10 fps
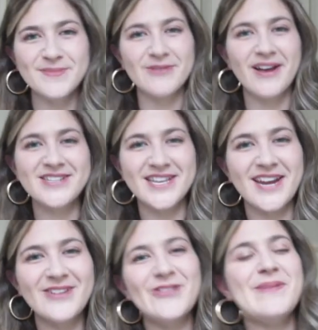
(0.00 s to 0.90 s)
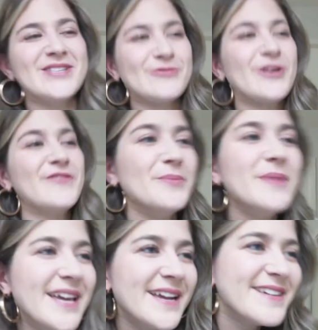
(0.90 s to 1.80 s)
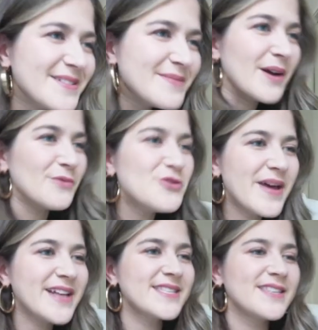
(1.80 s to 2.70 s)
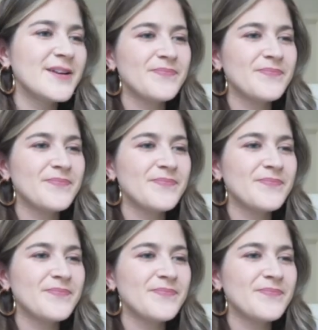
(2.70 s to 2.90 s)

so I just got to do the best one for me, my roommates,